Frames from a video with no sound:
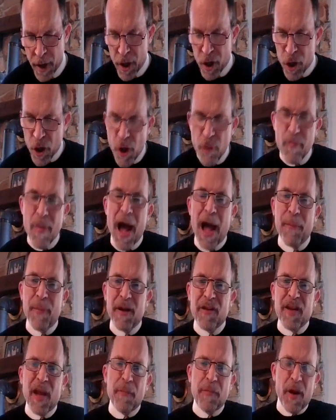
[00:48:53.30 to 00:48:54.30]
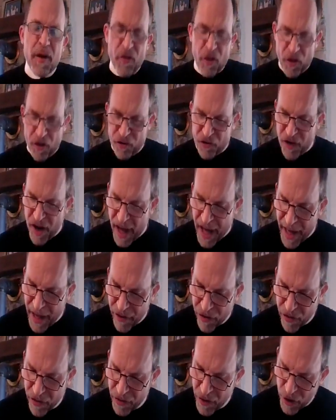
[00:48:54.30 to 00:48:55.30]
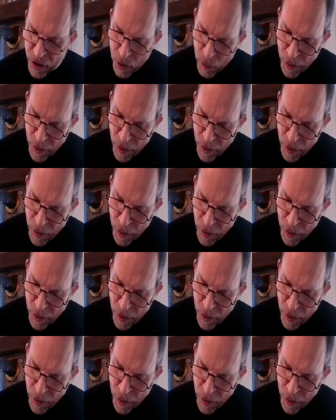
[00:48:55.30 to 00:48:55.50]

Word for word: You might be tempted to suggest that the